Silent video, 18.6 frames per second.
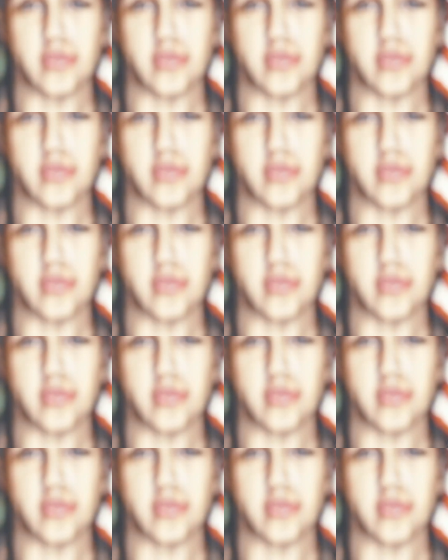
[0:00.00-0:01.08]

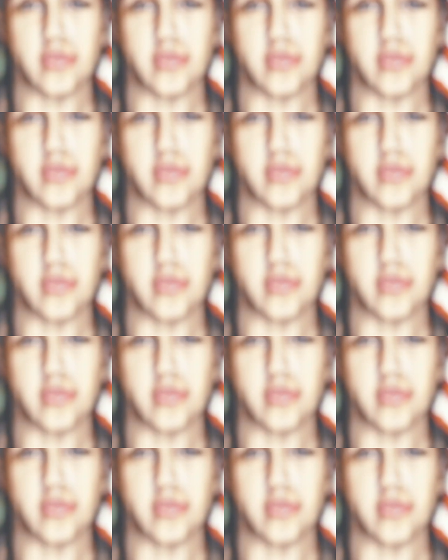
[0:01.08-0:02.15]

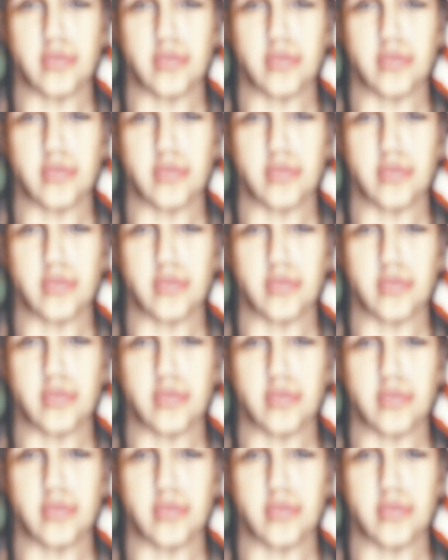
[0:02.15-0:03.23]

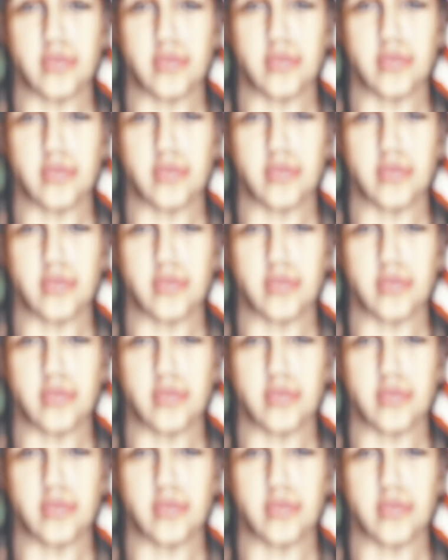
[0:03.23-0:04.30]

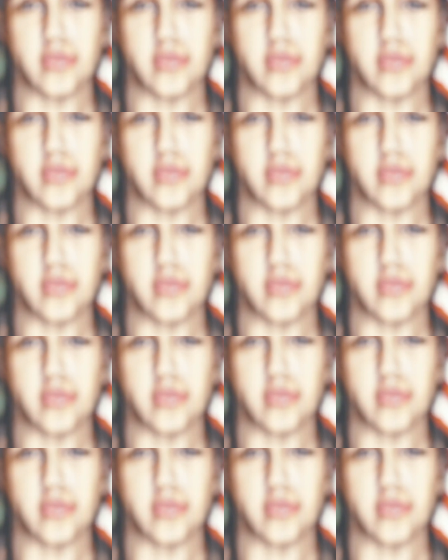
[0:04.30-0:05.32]
The person shown says nothing.